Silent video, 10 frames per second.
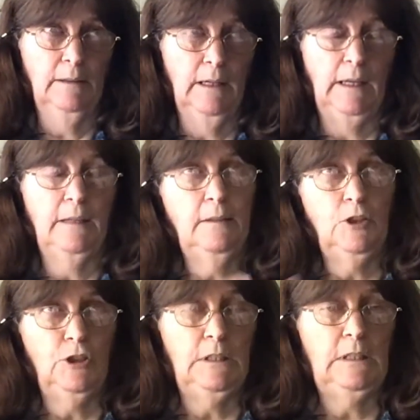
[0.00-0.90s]
I guess I
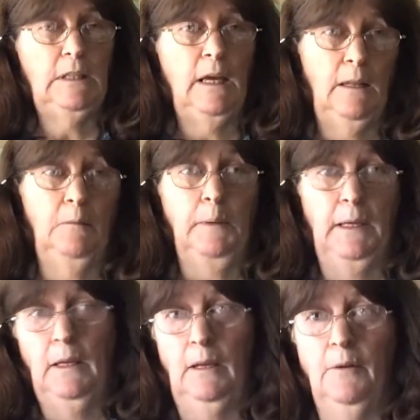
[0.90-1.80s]
should have said that at the
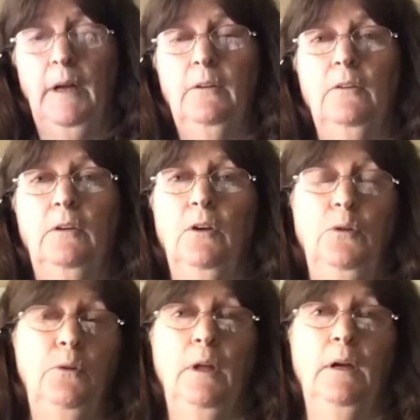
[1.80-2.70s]
beginning, right? So you know
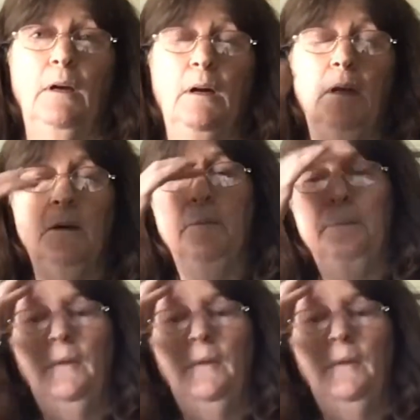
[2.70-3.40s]
who the heck I am.